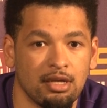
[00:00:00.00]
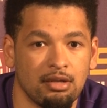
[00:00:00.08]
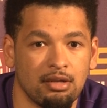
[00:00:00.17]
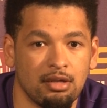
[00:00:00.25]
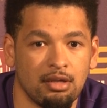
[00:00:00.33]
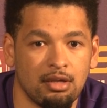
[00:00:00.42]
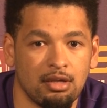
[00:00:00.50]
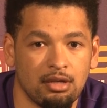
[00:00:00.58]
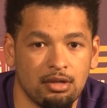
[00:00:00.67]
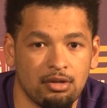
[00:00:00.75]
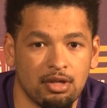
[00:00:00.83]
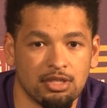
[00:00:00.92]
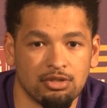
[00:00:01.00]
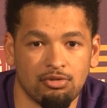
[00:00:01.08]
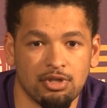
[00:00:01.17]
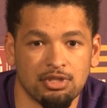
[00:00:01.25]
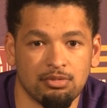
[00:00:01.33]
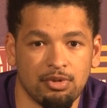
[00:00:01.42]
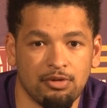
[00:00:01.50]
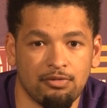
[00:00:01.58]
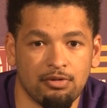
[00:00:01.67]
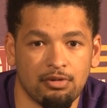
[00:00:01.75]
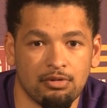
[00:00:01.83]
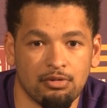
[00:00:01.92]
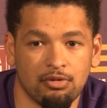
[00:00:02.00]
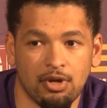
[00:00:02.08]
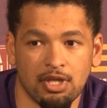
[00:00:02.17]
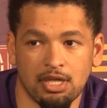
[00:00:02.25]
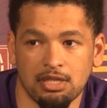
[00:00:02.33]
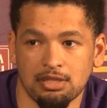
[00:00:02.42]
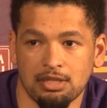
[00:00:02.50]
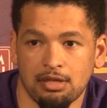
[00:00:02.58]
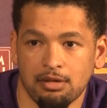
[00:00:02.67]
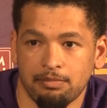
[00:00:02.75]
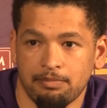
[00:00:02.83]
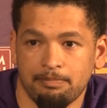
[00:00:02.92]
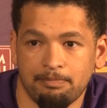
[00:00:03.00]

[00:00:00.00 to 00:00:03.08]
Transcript: And, you know, that's a recipe for great things to come.